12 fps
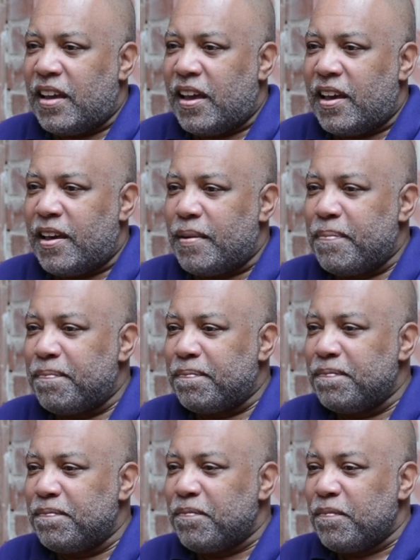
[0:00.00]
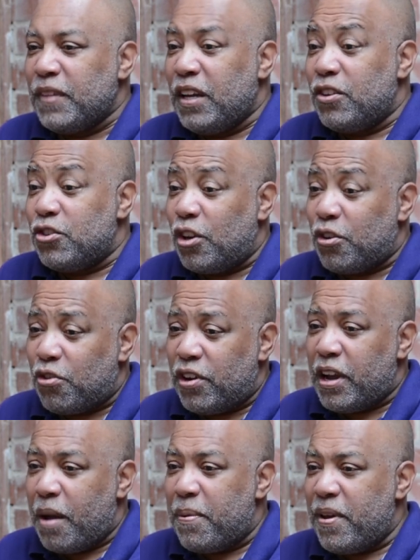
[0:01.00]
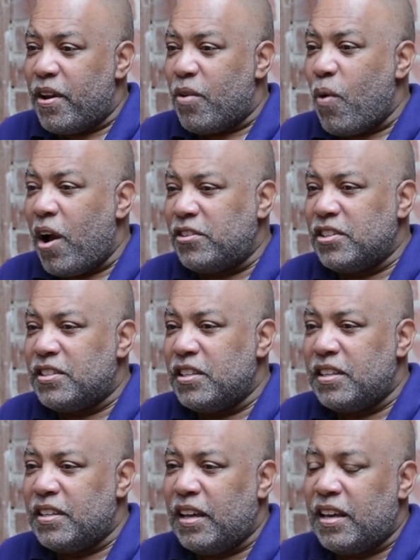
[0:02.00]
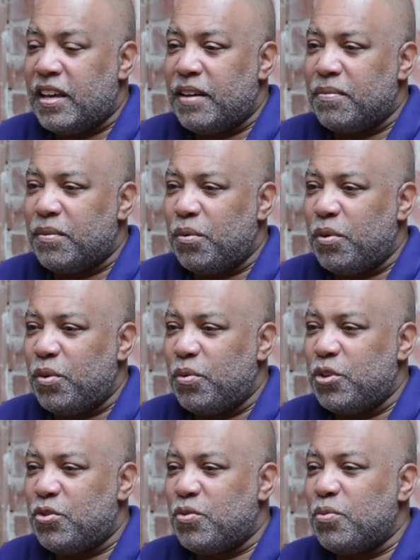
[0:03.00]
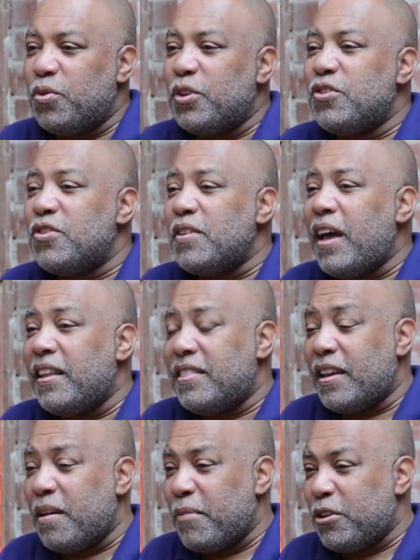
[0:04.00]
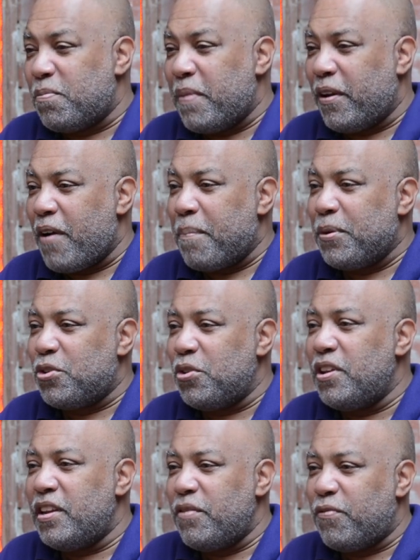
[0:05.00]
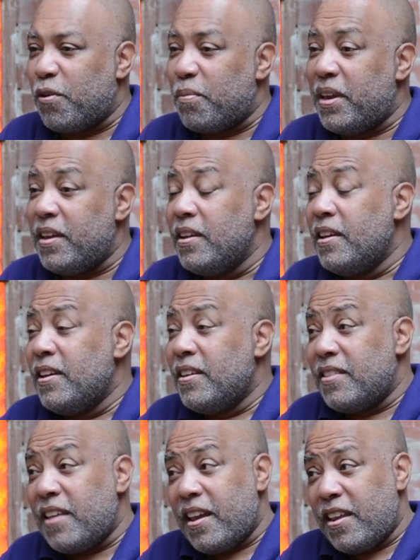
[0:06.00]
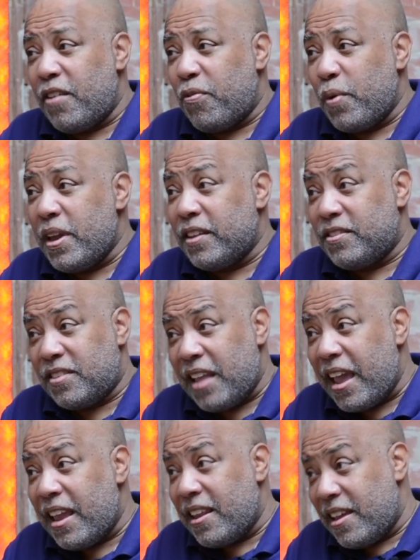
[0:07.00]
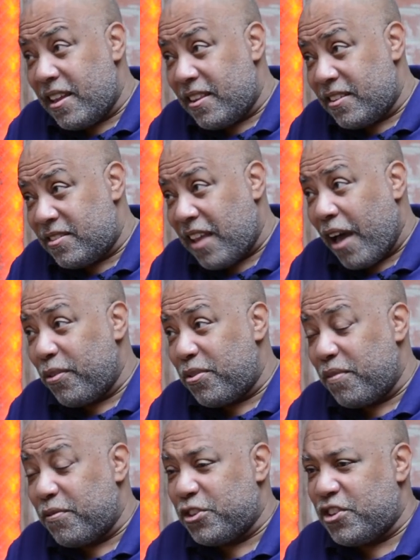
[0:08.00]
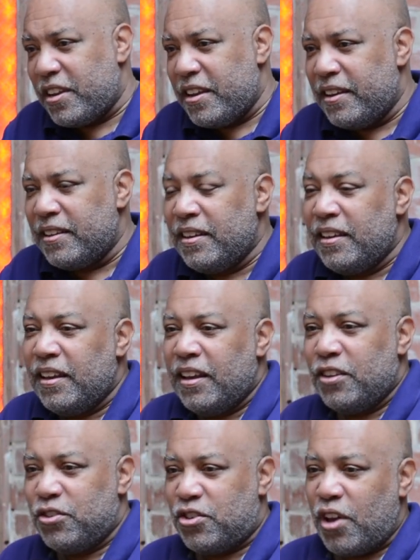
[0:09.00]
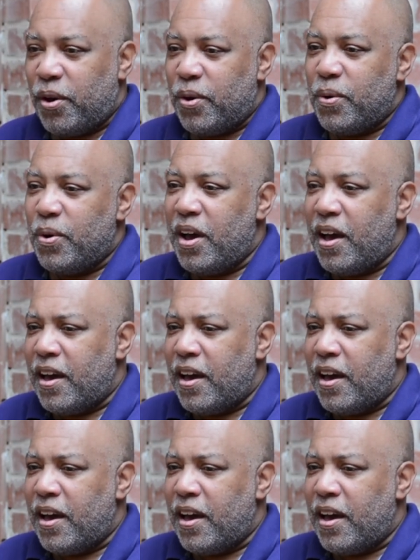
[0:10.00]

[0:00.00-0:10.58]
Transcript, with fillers: so growing up here in Washington was, I think, a much better opportunity for me than if we had stayed in the South in Virginia. So